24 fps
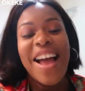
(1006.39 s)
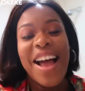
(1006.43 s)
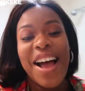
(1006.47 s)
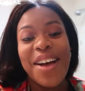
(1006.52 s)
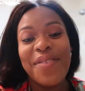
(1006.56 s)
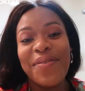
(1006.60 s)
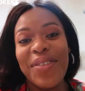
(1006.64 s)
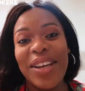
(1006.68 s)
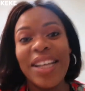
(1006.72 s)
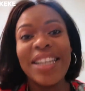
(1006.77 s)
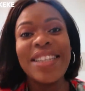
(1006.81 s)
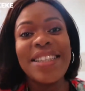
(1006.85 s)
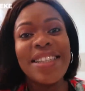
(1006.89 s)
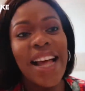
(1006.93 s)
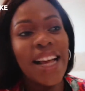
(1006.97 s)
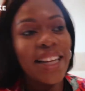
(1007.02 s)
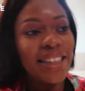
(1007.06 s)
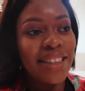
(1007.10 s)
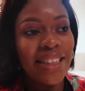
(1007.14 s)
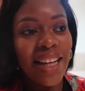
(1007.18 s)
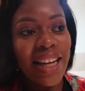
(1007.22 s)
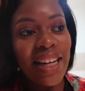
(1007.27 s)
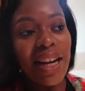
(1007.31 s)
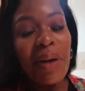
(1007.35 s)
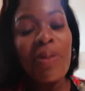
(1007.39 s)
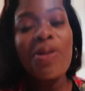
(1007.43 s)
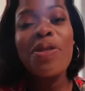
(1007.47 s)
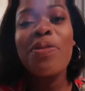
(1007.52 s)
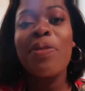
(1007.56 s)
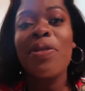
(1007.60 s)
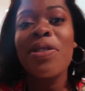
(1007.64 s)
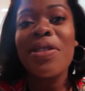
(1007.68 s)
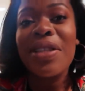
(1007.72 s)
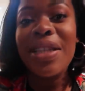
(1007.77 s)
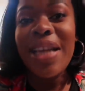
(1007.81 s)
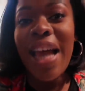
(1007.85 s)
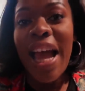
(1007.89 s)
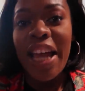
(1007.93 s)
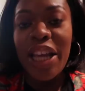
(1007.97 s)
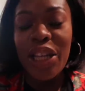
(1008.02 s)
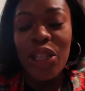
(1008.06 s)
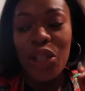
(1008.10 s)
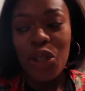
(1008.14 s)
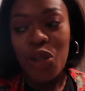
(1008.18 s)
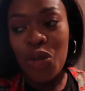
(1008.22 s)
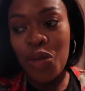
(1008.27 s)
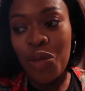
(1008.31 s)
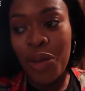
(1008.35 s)
I'm excited. I was supposed to get
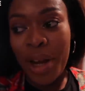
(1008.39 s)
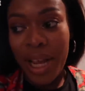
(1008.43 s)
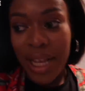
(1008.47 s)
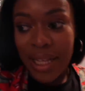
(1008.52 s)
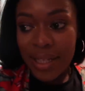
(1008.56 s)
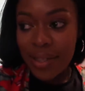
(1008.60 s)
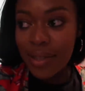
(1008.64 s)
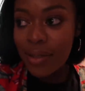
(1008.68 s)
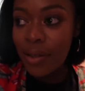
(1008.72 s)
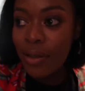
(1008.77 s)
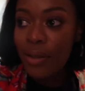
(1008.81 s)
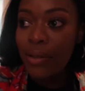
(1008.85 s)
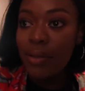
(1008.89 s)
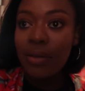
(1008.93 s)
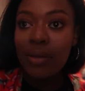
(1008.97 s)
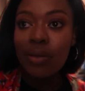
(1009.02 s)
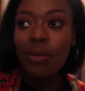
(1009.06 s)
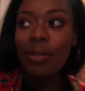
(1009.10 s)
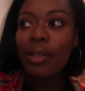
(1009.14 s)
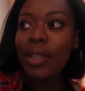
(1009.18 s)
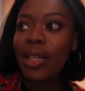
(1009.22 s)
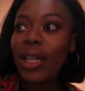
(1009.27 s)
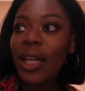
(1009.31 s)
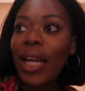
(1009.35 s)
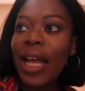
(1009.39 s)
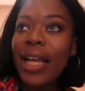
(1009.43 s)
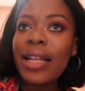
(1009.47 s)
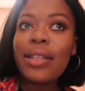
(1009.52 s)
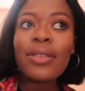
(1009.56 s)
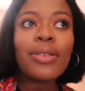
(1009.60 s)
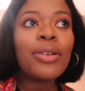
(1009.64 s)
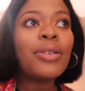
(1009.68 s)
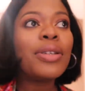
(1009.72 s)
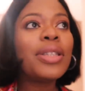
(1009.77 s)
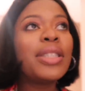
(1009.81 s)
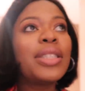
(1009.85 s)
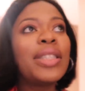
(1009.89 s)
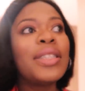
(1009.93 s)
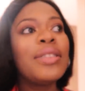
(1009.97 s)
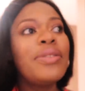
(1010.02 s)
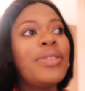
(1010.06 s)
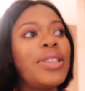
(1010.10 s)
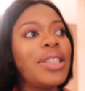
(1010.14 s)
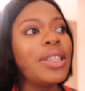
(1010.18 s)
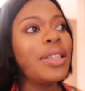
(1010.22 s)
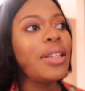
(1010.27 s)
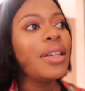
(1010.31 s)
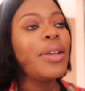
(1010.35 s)
a dress. Oh, the light. Oh, the
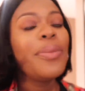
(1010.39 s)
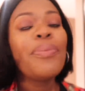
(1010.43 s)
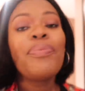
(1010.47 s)
TV.